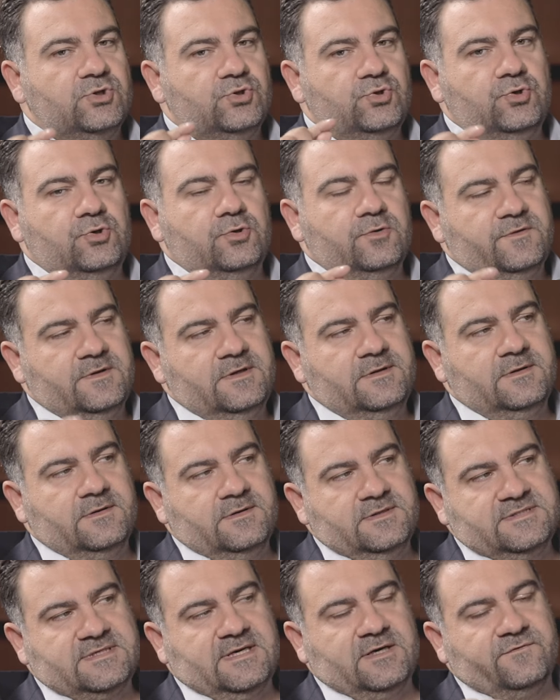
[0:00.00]
Do you think that
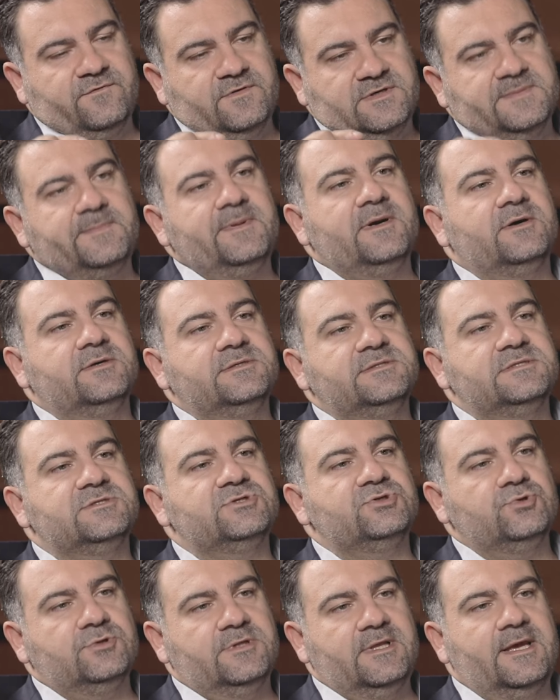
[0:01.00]
this kind of experiences
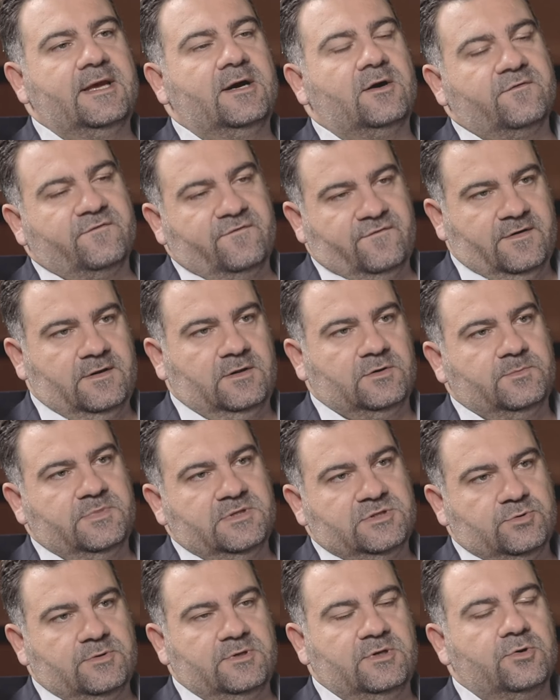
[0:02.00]
today are felt
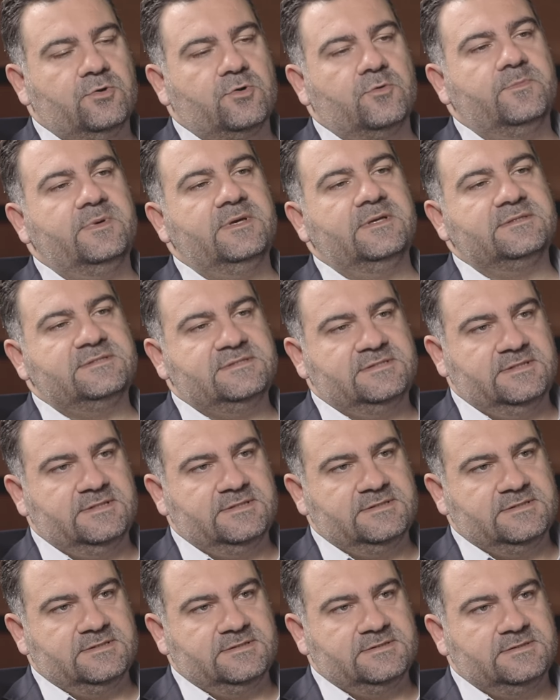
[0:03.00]
between European
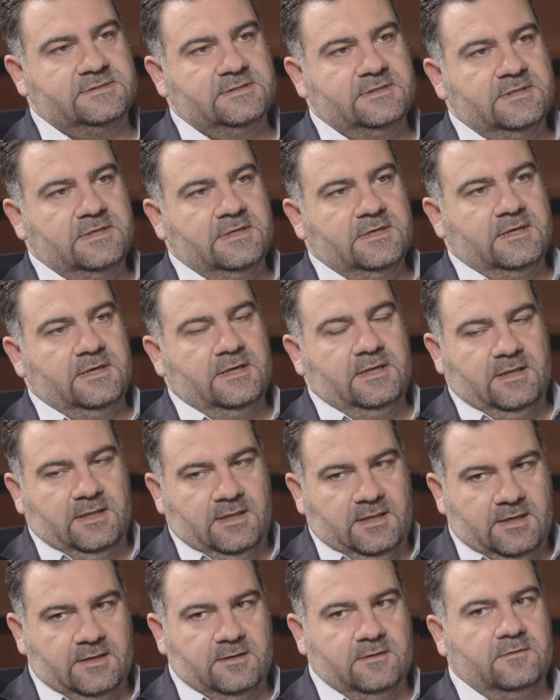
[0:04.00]
citizens
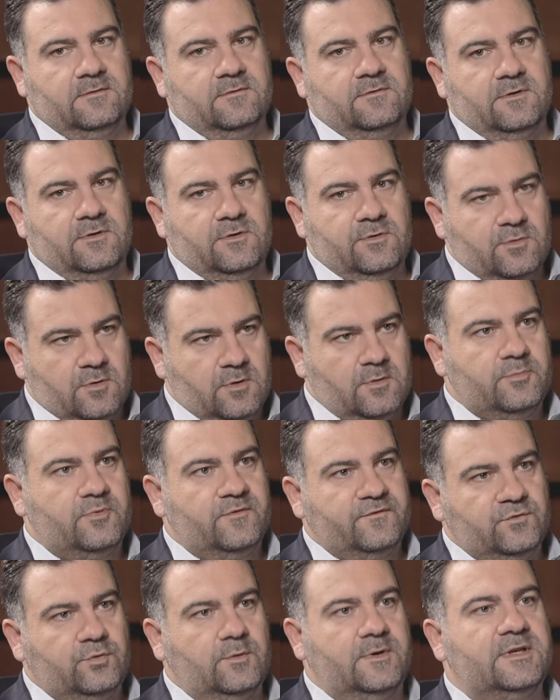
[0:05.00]
in the Europe
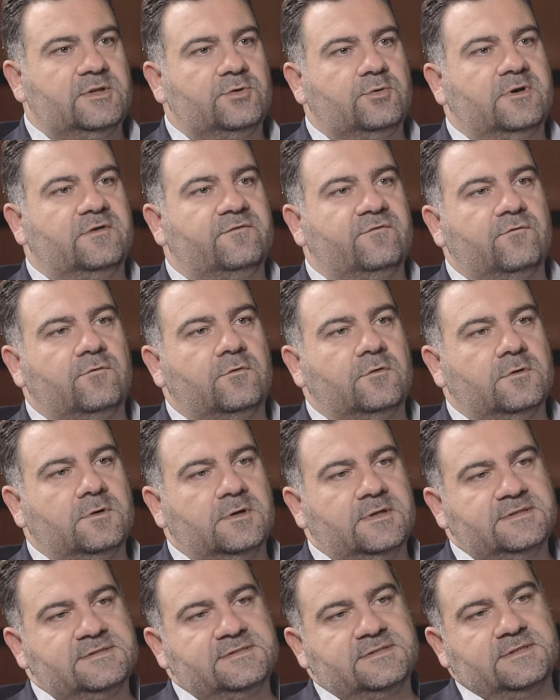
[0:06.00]
of 2024,
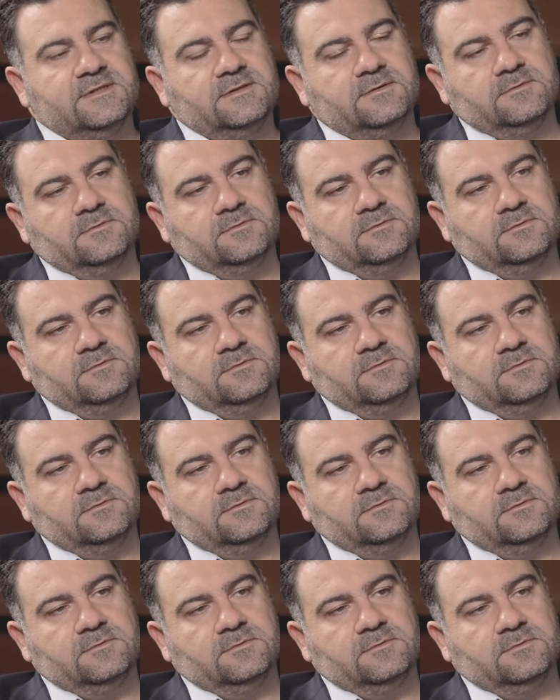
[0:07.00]
let's say?